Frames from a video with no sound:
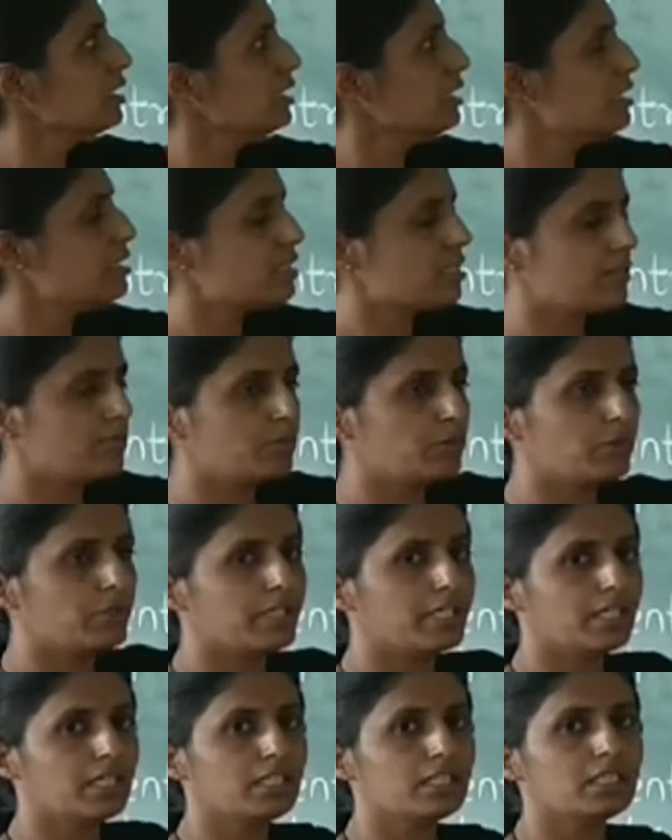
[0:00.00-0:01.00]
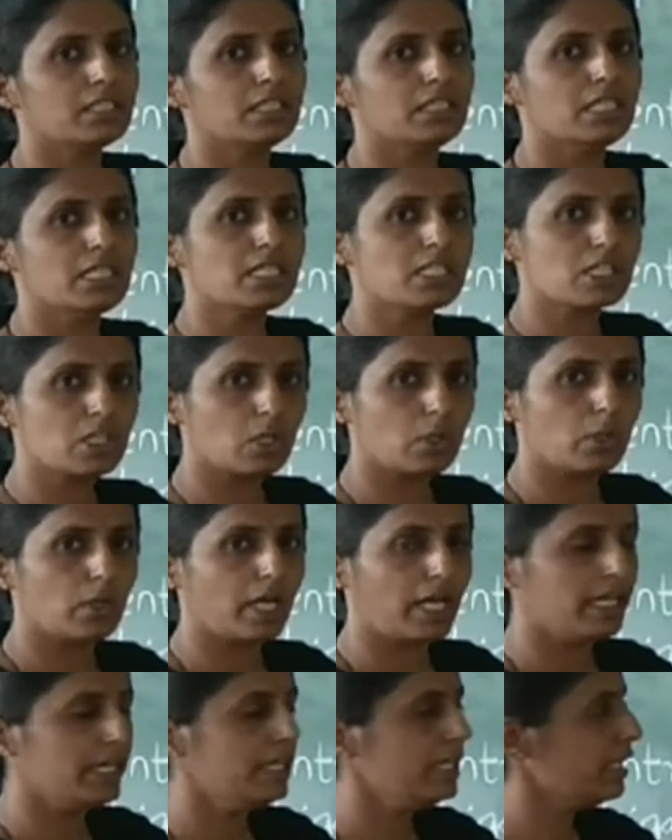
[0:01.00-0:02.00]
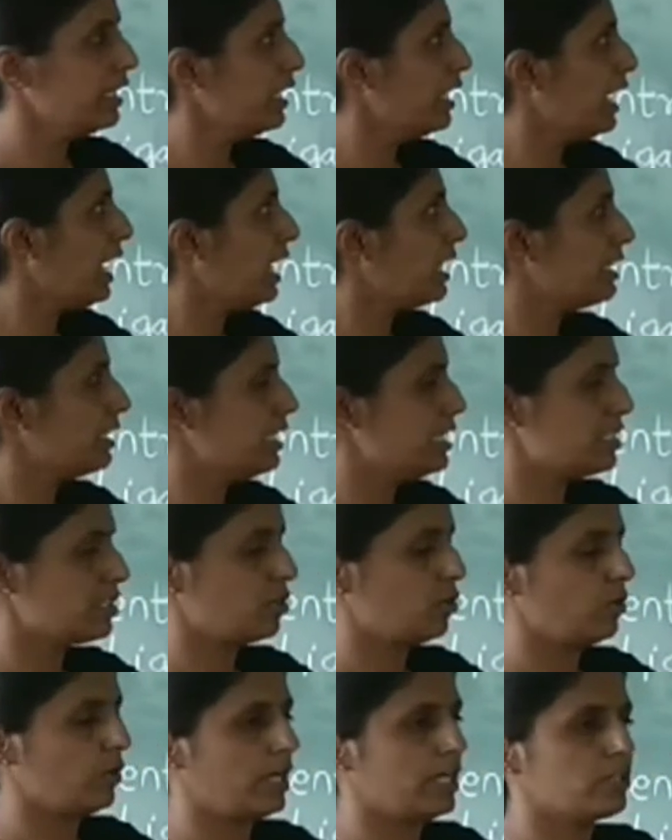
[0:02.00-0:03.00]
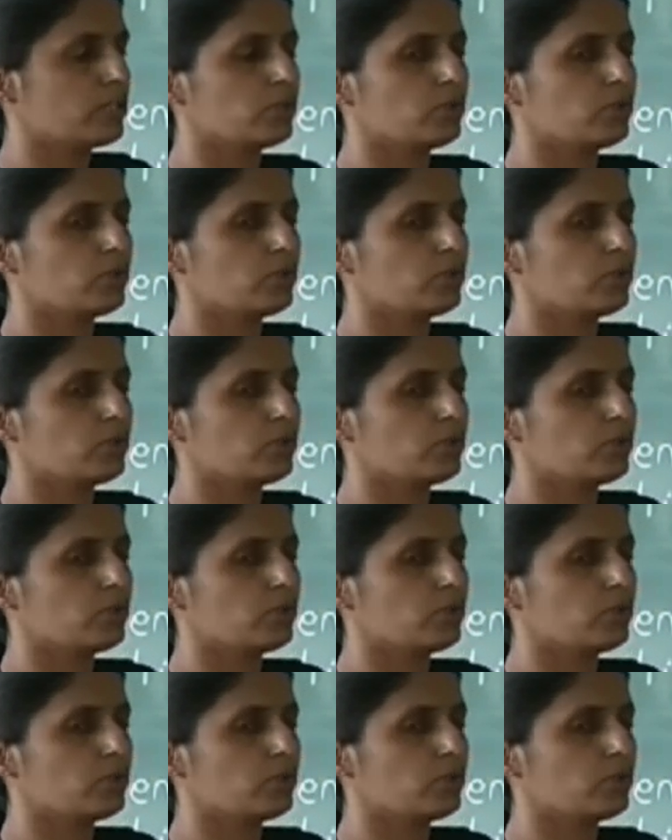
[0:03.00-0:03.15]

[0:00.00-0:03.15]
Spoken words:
this chloride and this chloride.